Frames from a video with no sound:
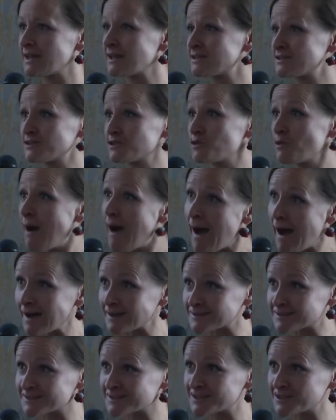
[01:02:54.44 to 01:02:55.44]
until you
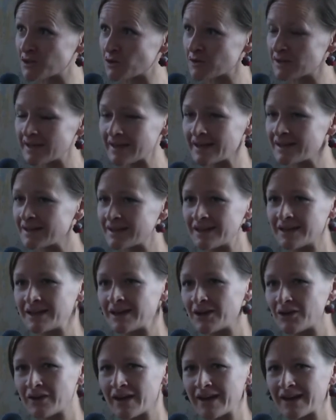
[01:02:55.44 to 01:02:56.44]
ask,
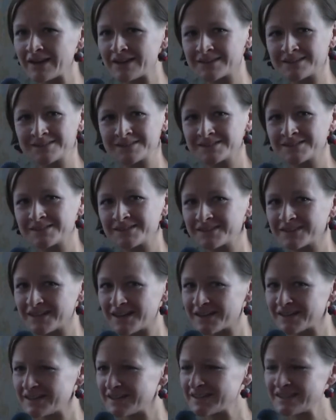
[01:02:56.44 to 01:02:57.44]
okay,
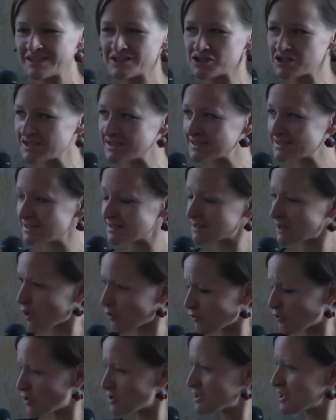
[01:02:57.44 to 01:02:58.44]
are there any genes here? It's like, of
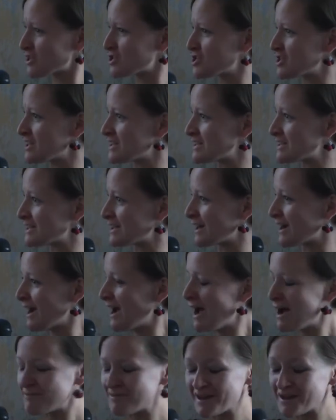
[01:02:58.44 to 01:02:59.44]
course there are genes here.
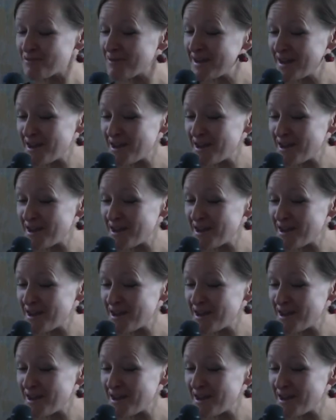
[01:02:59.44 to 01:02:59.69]
Like, wait,